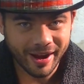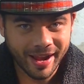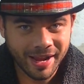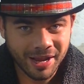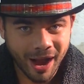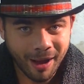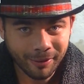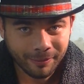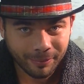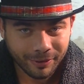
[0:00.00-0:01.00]
a
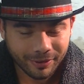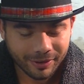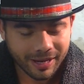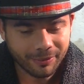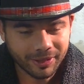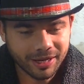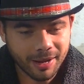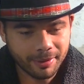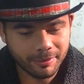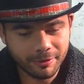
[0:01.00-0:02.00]
comic book, not really a
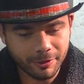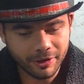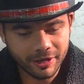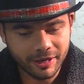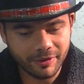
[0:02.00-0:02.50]
comic book party.